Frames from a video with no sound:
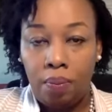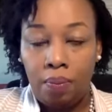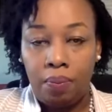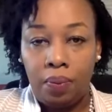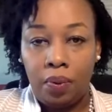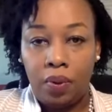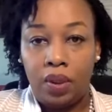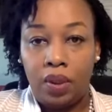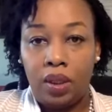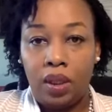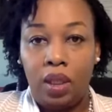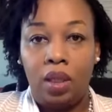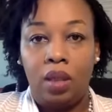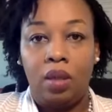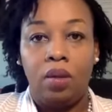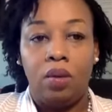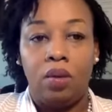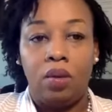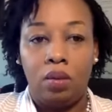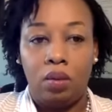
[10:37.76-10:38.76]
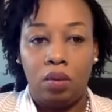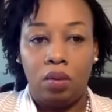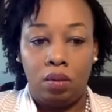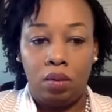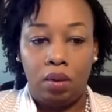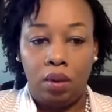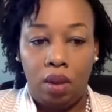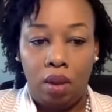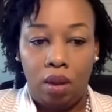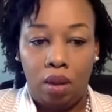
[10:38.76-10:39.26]
proceed or
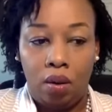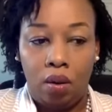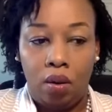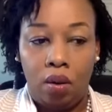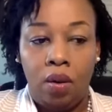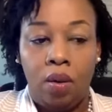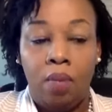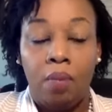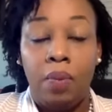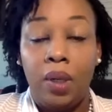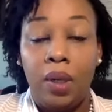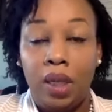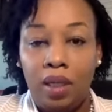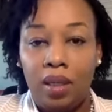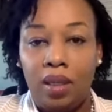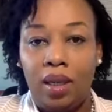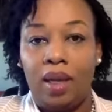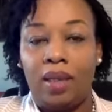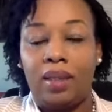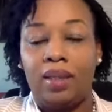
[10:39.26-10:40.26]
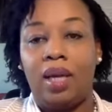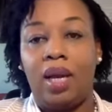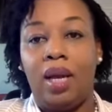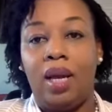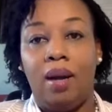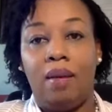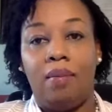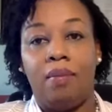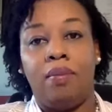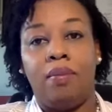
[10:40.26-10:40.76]
to, you know, plead their
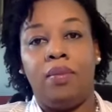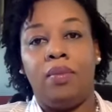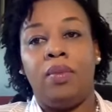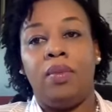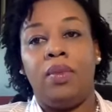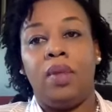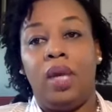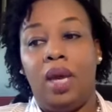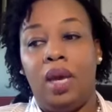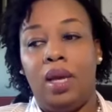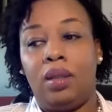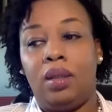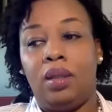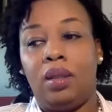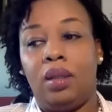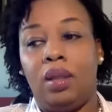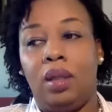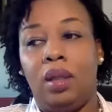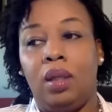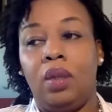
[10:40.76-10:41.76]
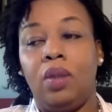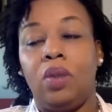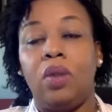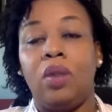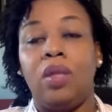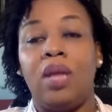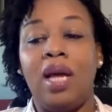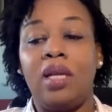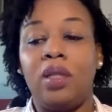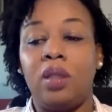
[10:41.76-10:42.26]
asylum case. So
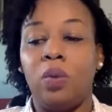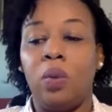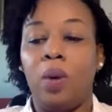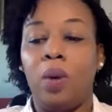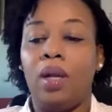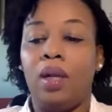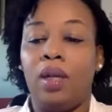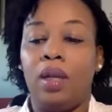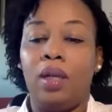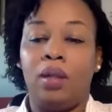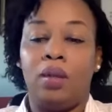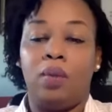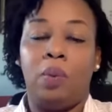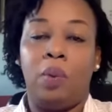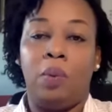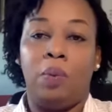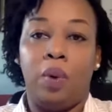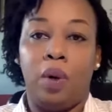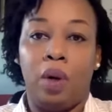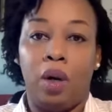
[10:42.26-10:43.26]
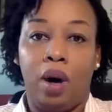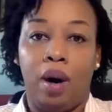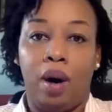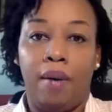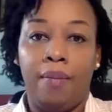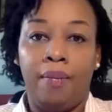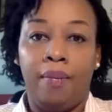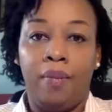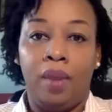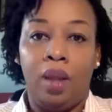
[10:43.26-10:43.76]
that's where these people
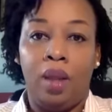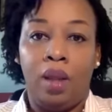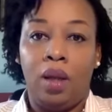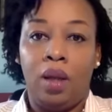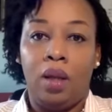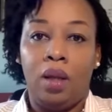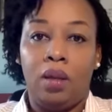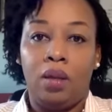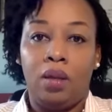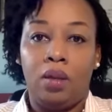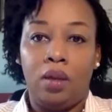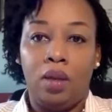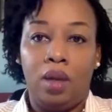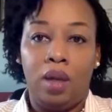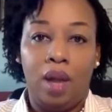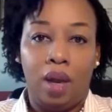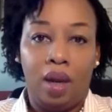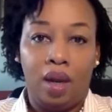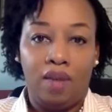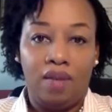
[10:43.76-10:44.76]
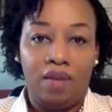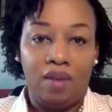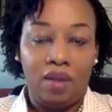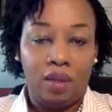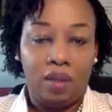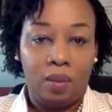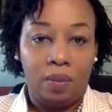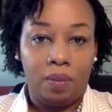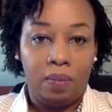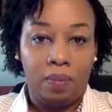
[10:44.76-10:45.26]
are. So, and they are given
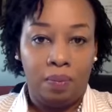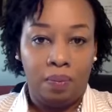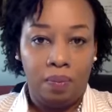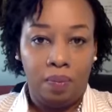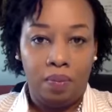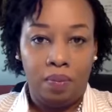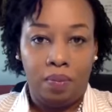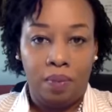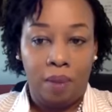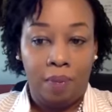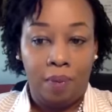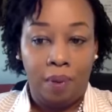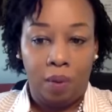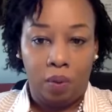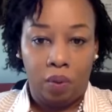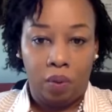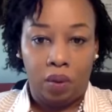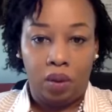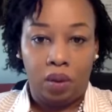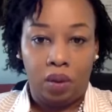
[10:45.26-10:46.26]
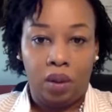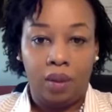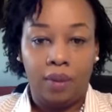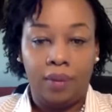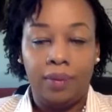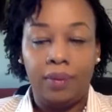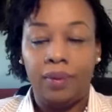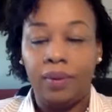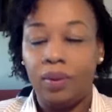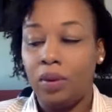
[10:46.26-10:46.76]
some paperwork.
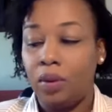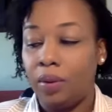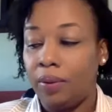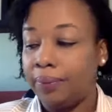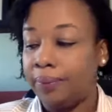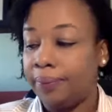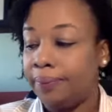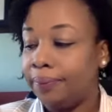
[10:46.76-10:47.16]
So